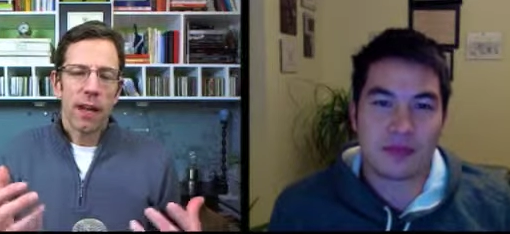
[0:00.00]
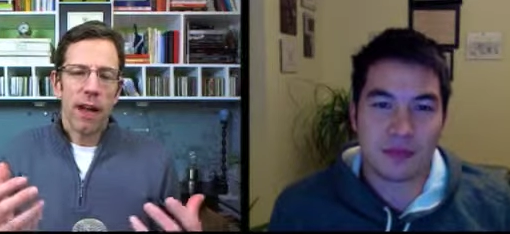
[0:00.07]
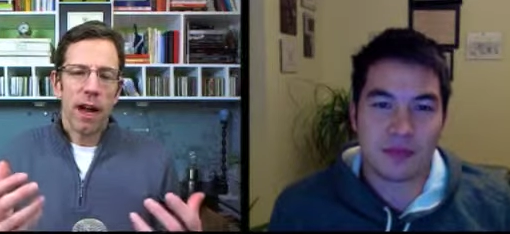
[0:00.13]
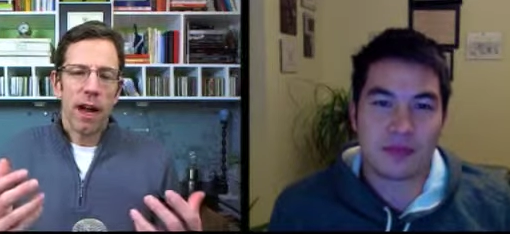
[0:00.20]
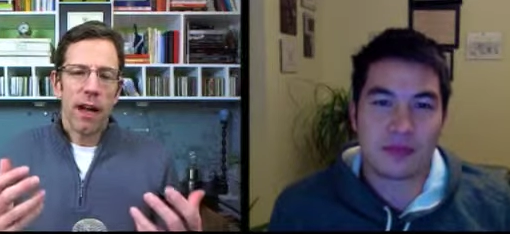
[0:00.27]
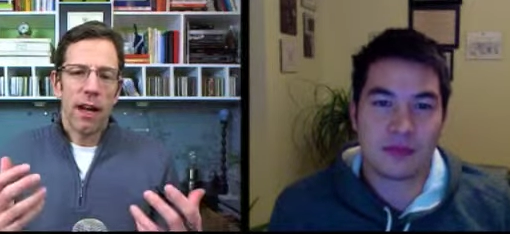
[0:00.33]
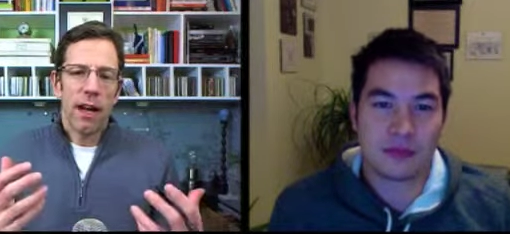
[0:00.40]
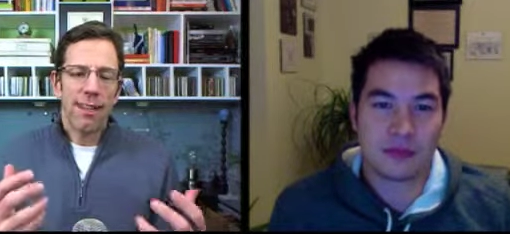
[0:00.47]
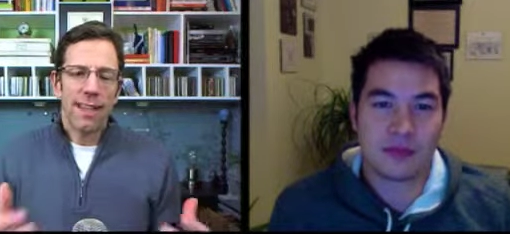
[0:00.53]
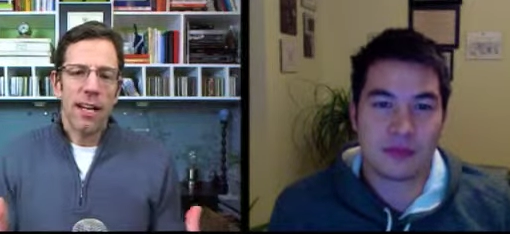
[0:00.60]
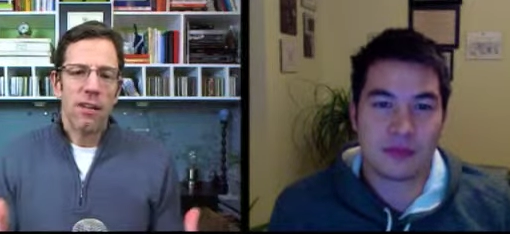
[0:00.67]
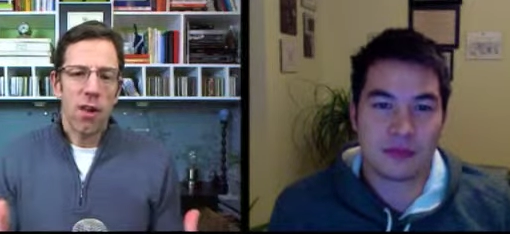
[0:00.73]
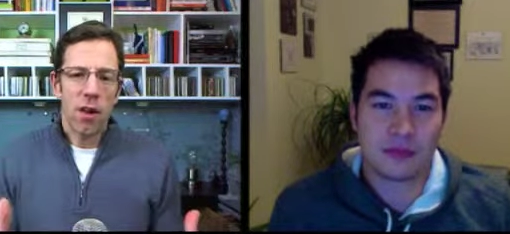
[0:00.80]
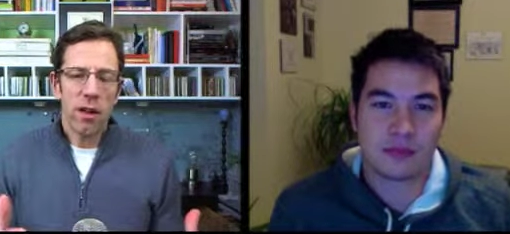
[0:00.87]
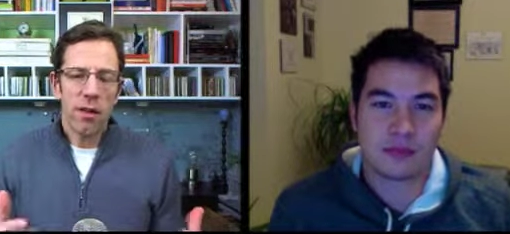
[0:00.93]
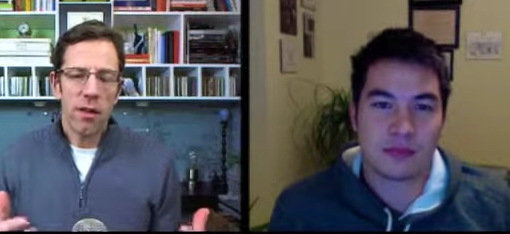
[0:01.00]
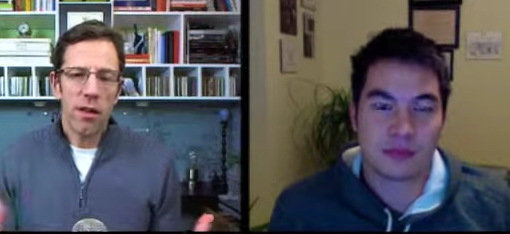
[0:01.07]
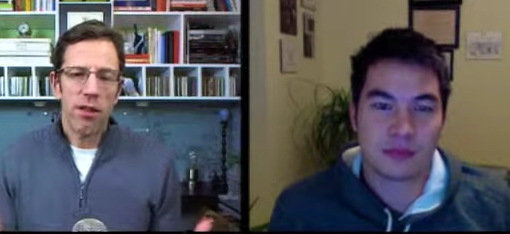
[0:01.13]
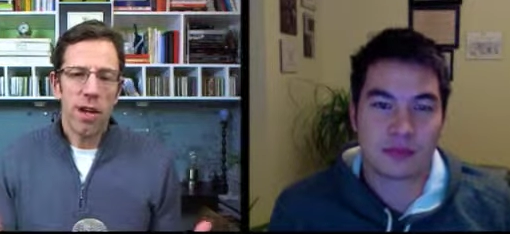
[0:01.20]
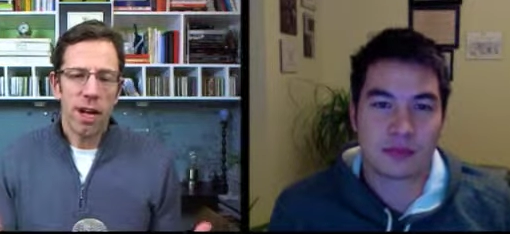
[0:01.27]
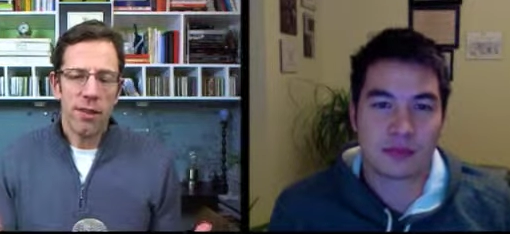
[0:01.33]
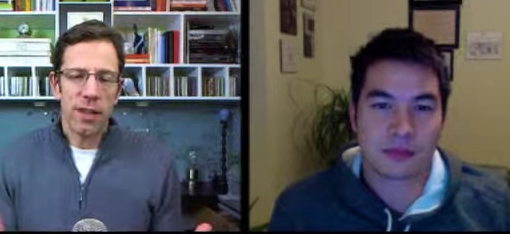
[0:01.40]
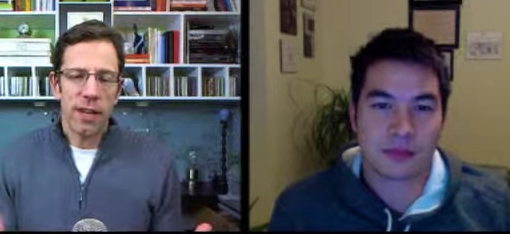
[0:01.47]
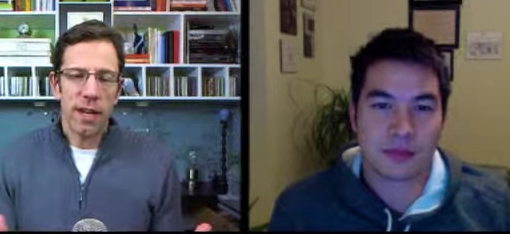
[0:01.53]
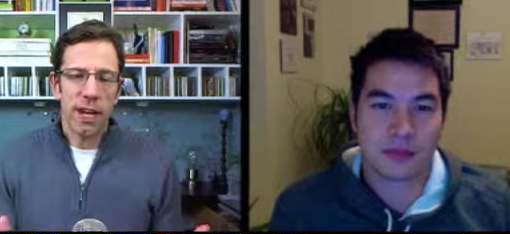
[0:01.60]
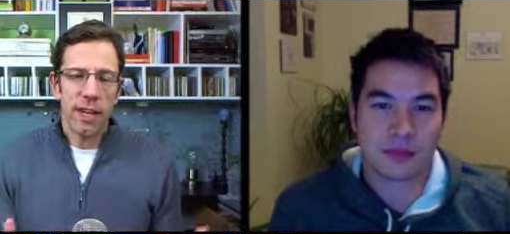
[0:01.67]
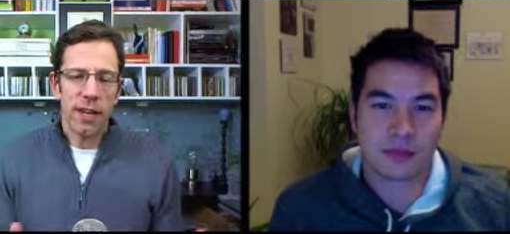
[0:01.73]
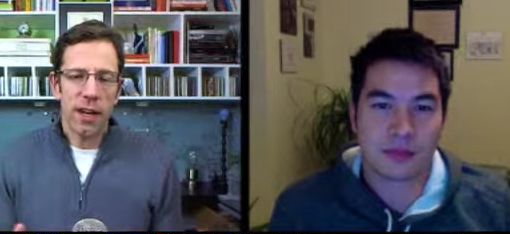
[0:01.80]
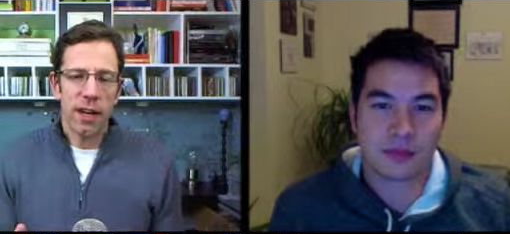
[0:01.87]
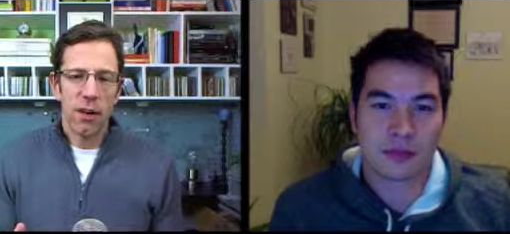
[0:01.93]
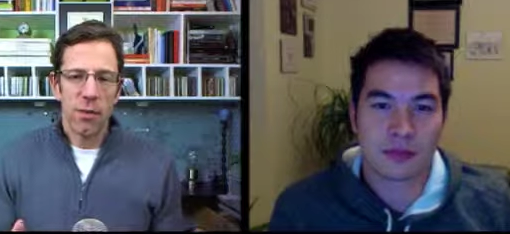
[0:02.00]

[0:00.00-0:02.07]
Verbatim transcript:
Speaker 1: uh, a technology chasing an idea.